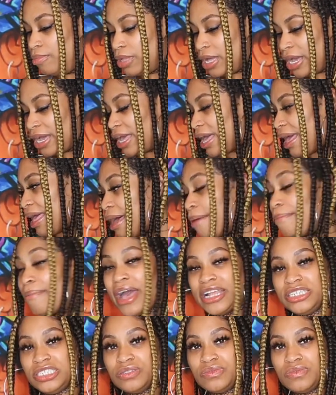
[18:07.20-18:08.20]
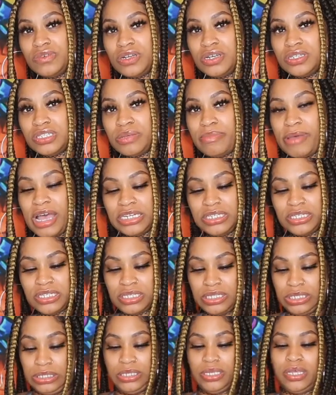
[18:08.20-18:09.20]
a matching rug to match
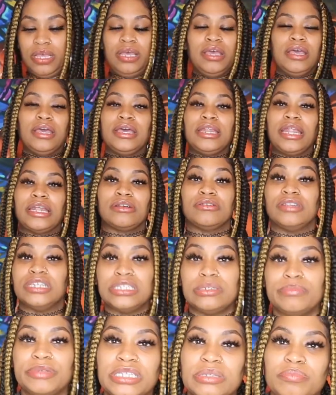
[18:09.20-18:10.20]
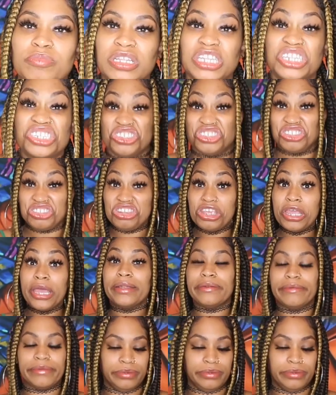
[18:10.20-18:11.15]
this, and I don't need to be spilling shit.